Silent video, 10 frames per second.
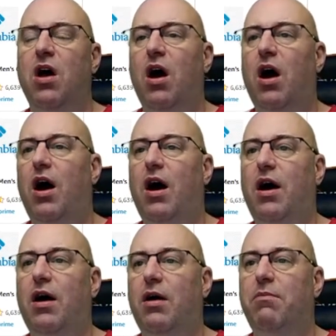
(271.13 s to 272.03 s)

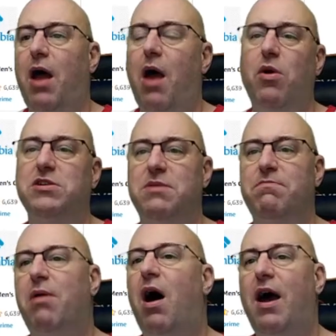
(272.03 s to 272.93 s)
But I wasn't
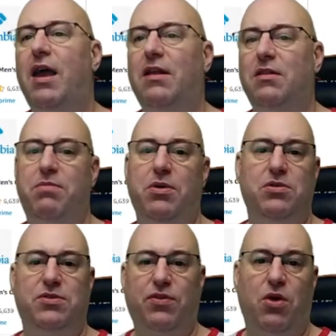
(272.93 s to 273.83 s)
buying the
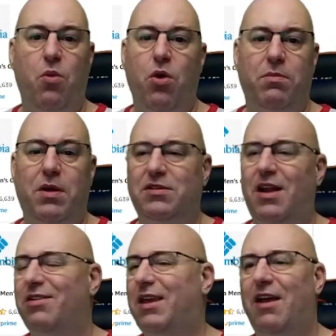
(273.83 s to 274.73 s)
boots for the warmness. I
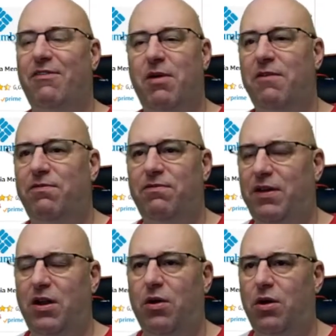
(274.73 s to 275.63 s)
don't care if my
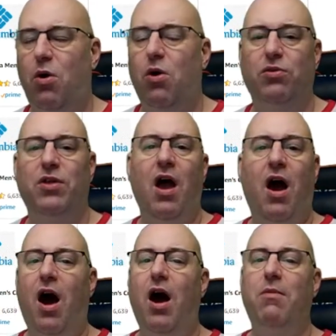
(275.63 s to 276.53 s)
feet are cold.
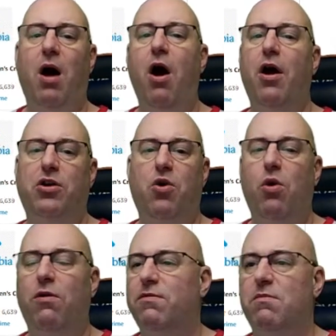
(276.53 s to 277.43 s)
I'm a
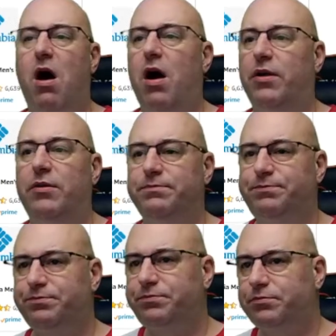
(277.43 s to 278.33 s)
hardcore Vermonter,
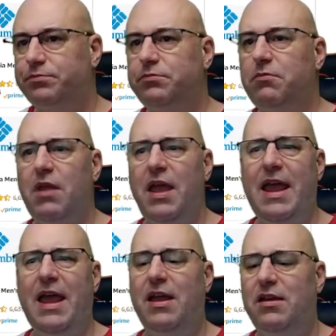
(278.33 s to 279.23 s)

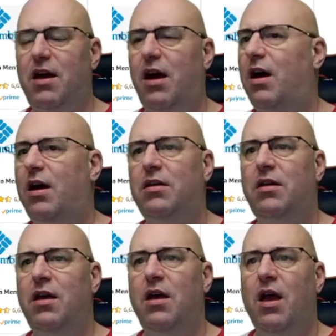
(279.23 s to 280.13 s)
and
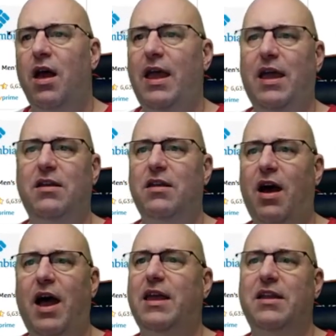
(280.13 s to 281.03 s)

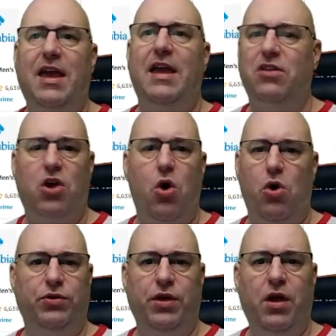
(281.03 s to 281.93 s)
I can take the
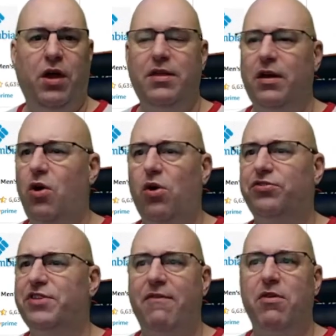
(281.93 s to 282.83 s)
cold. The
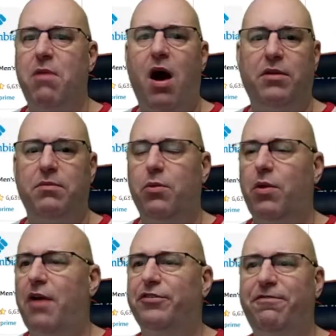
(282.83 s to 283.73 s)
colds never bothered me. When
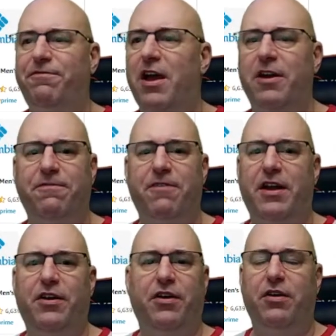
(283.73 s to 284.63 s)
I was a
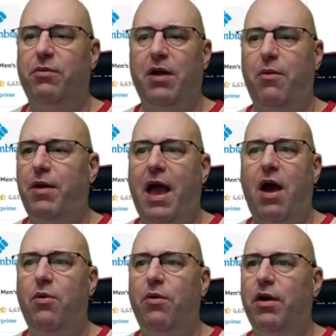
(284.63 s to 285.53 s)
firefighter, when I went
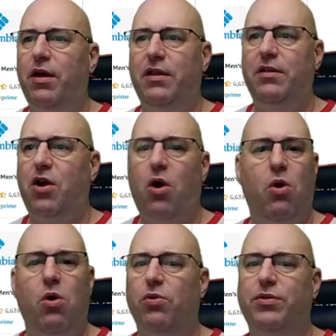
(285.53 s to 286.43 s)
out in the
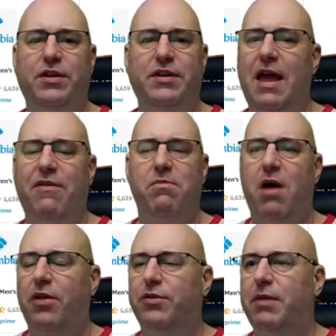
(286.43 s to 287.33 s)
cold, never
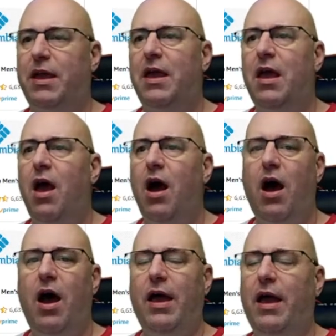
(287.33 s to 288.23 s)
bothered me.
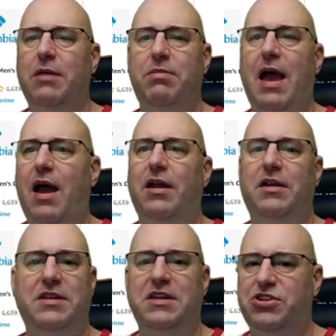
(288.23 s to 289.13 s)
I could be out in a
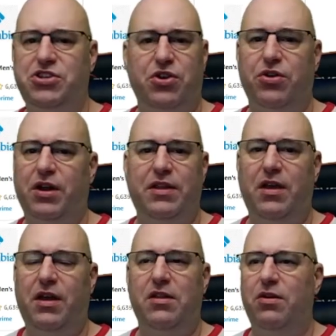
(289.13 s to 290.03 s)
t-shirt
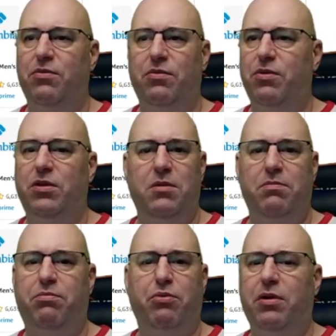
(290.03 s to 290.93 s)
in the really
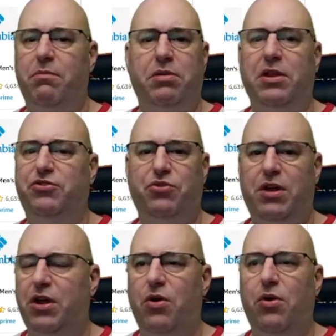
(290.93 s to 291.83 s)

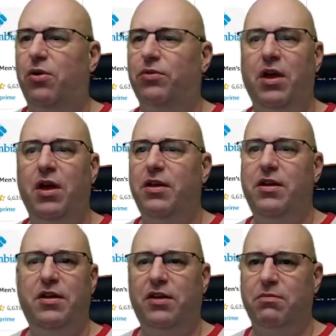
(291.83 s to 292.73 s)
blistering cold,
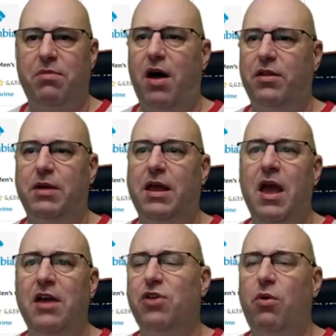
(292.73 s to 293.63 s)
doesn't bother me.
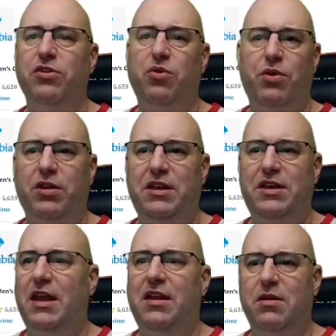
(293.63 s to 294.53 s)
So I wasn't really
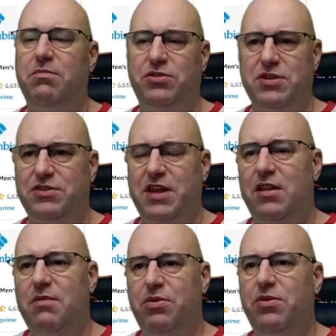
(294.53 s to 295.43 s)
getting the boots. I was getting
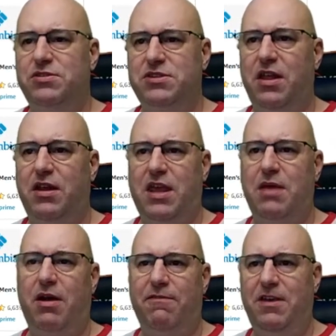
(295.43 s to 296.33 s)
the boots so they'd keep
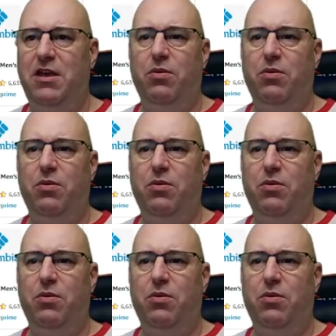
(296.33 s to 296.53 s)
my feet